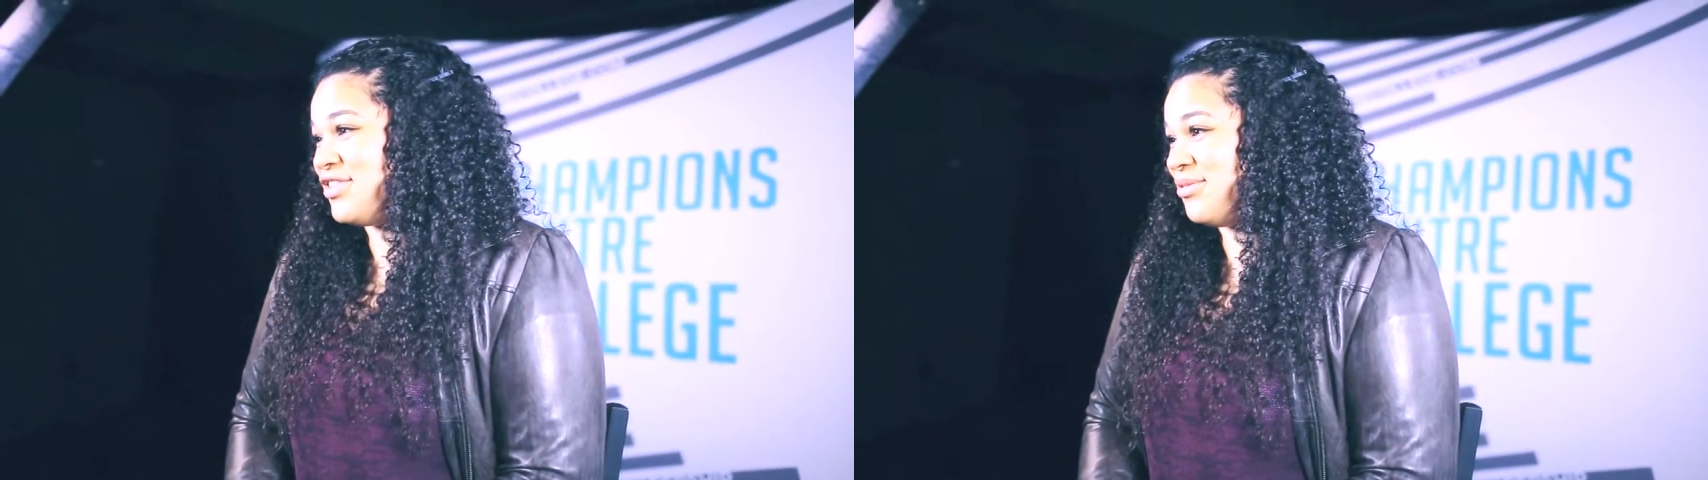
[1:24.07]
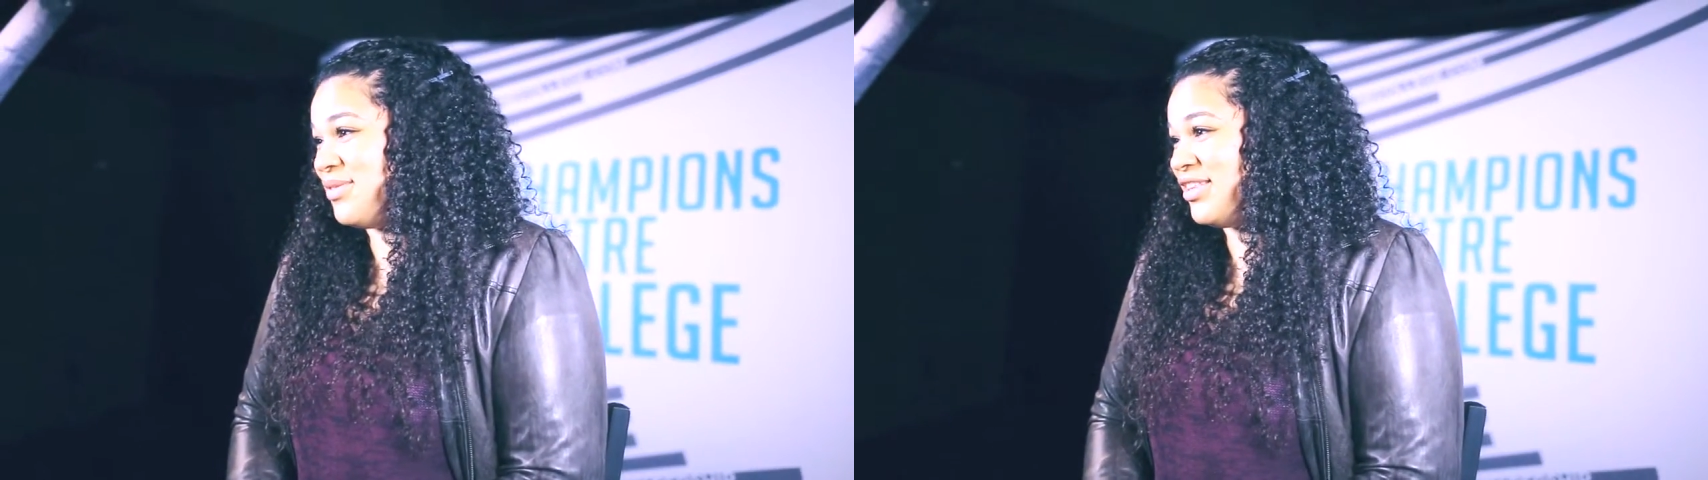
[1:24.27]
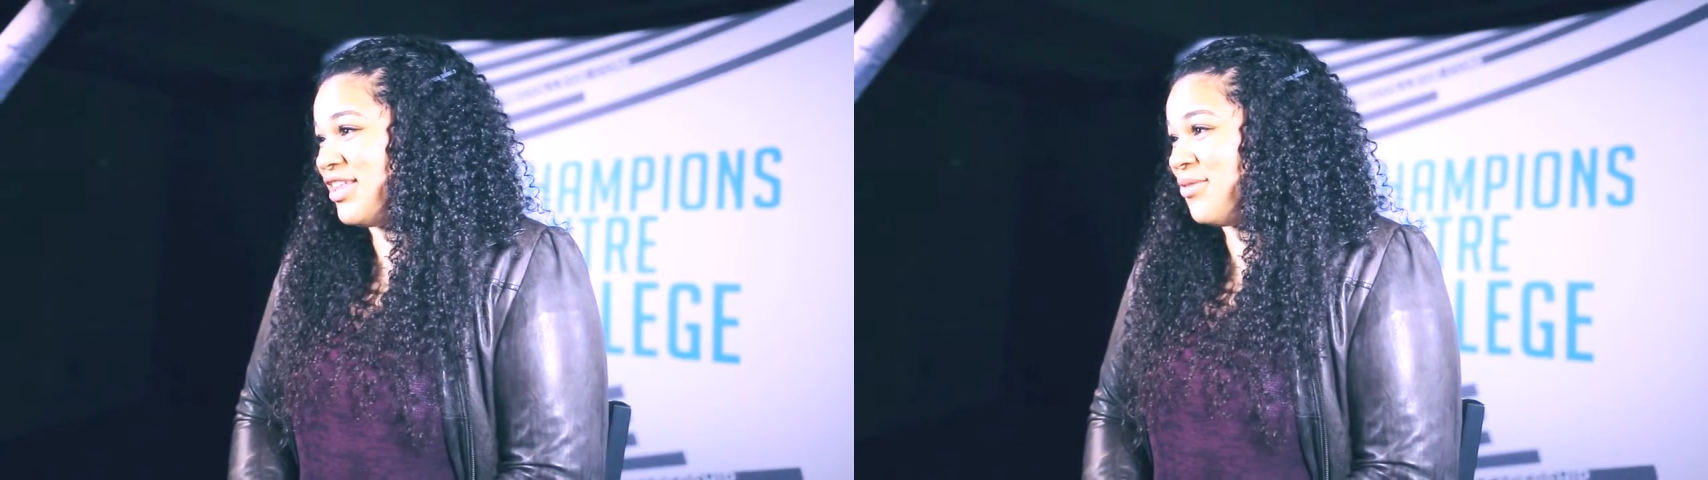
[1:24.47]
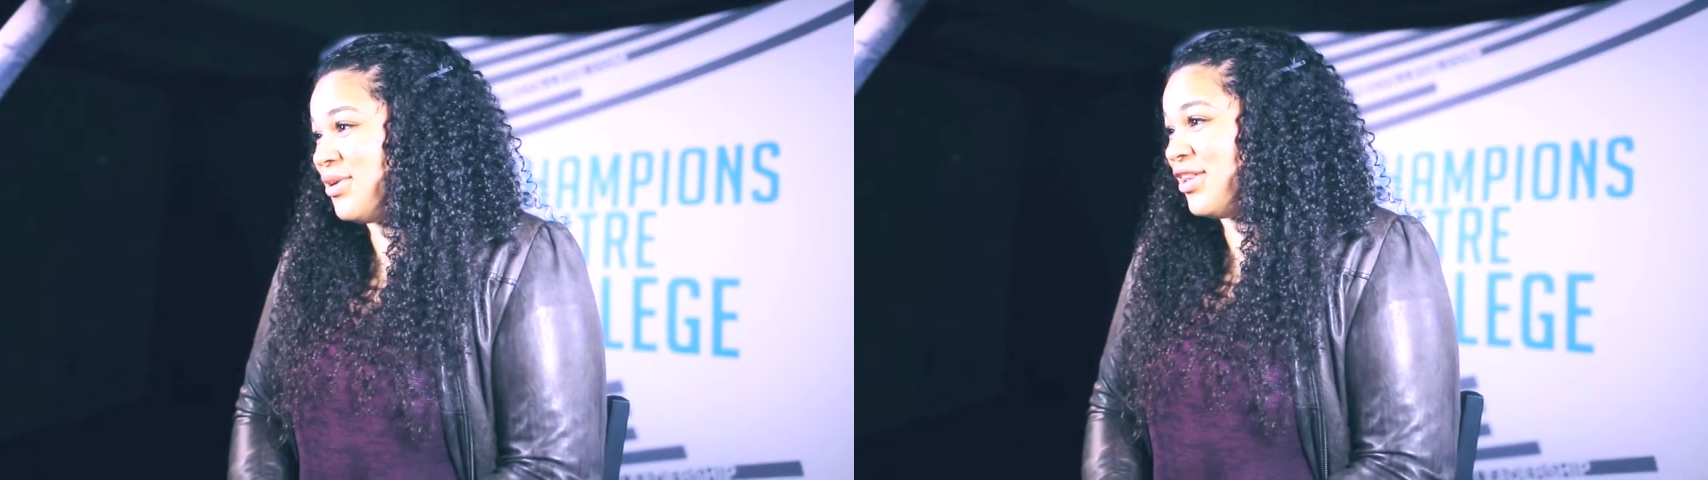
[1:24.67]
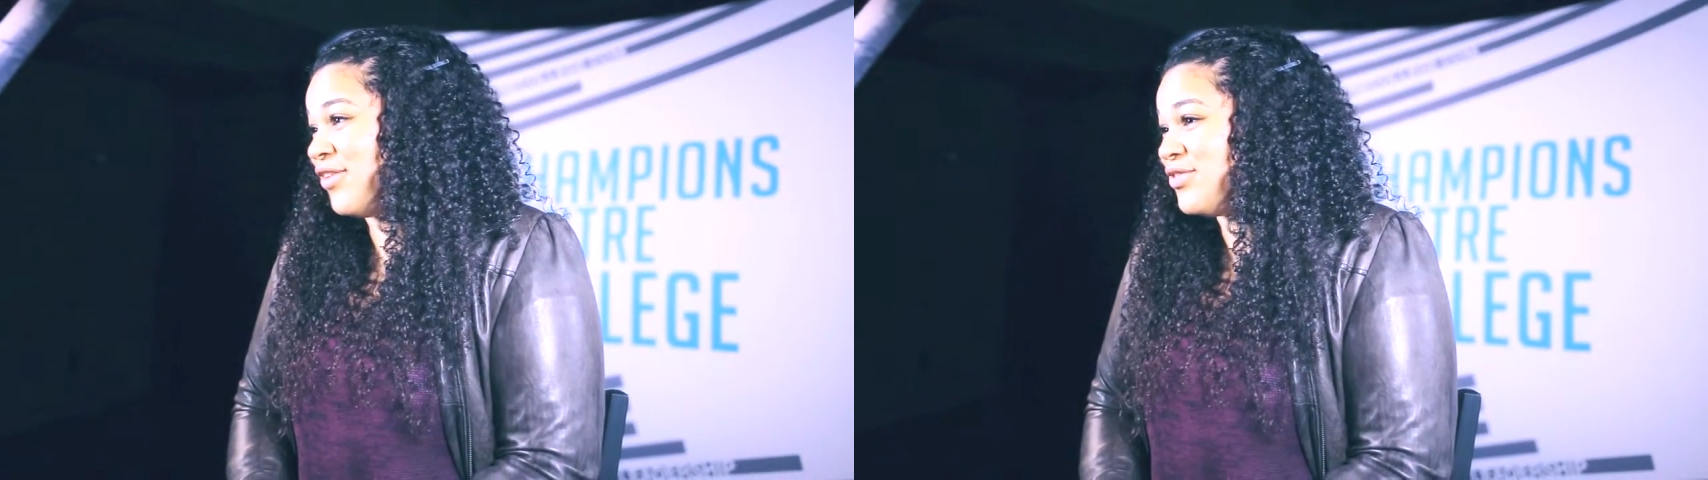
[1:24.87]
something that
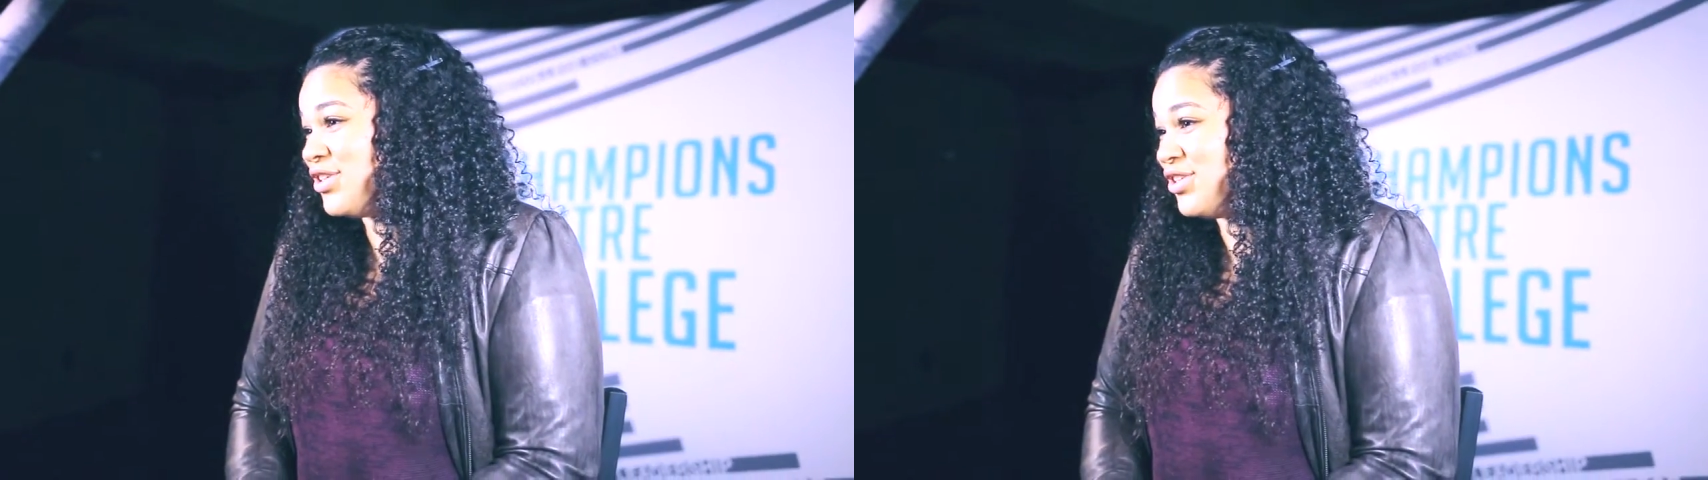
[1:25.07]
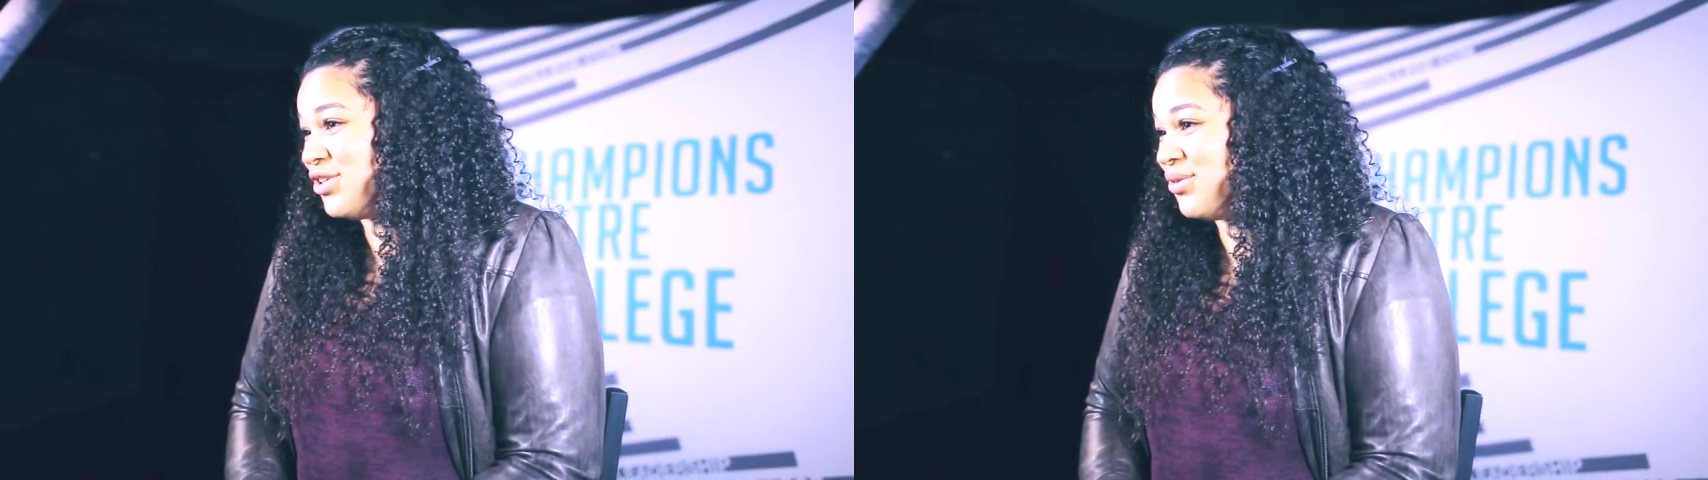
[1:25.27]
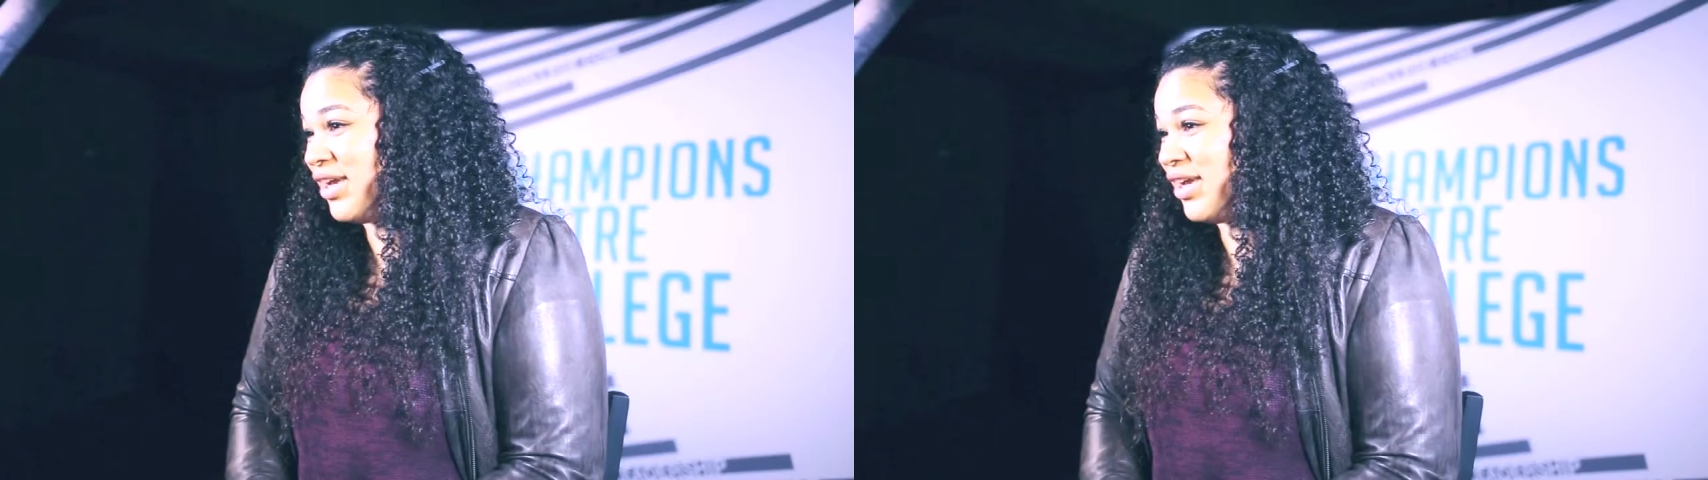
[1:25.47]
we love to do,